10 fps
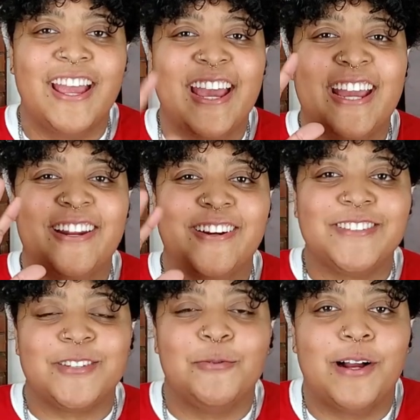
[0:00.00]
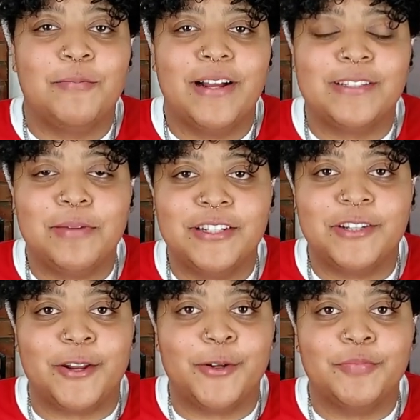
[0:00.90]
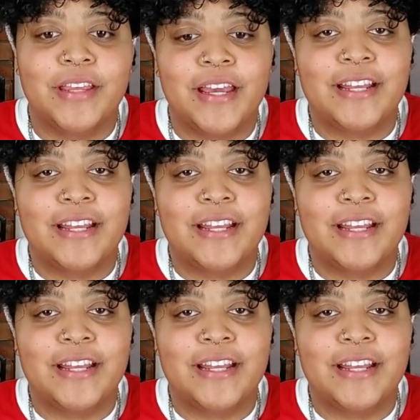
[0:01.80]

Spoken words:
Hey nerds, welcome back to my channel.